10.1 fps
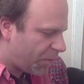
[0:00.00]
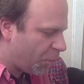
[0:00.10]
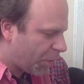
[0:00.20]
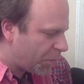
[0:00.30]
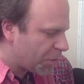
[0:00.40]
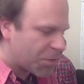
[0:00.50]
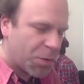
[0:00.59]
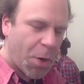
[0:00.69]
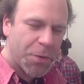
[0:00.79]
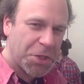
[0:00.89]
you can just
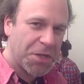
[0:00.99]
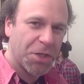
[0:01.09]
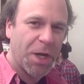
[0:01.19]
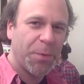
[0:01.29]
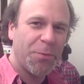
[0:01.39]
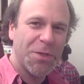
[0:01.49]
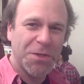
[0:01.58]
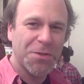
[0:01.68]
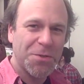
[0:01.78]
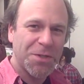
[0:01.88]
go and change a couple of
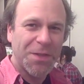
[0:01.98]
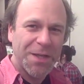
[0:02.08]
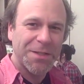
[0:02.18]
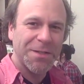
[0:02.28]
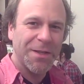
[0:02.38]
resistors in this,